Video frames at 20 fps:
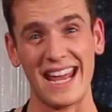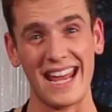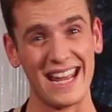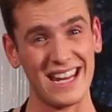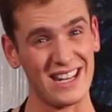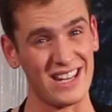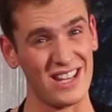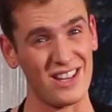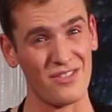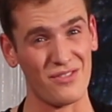
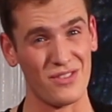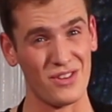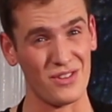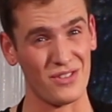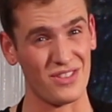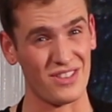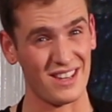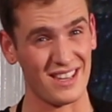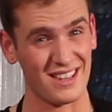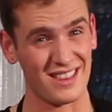And if you
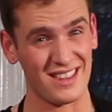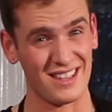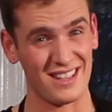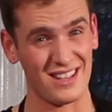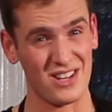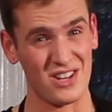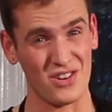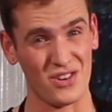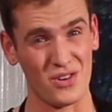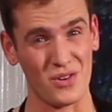think
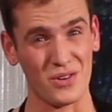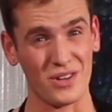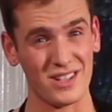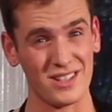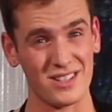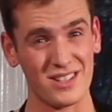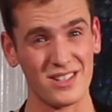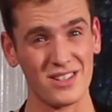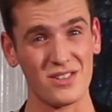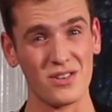that you're going
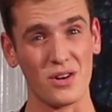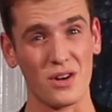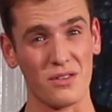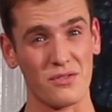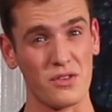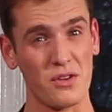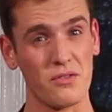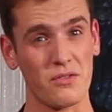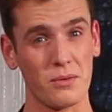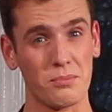to, or
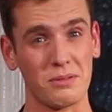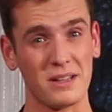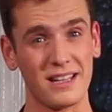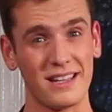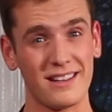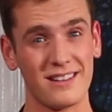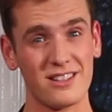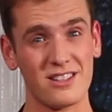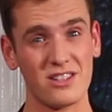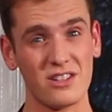if you have a
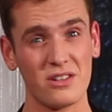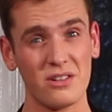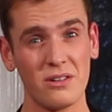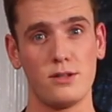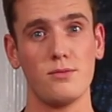plan to,